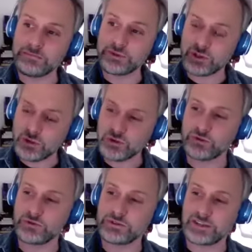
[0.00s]

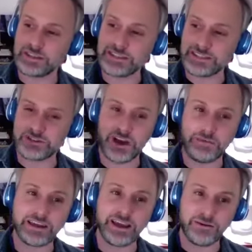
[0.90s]
choose that this is a job
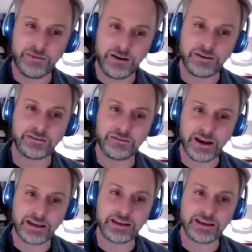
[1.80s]
I care about, right?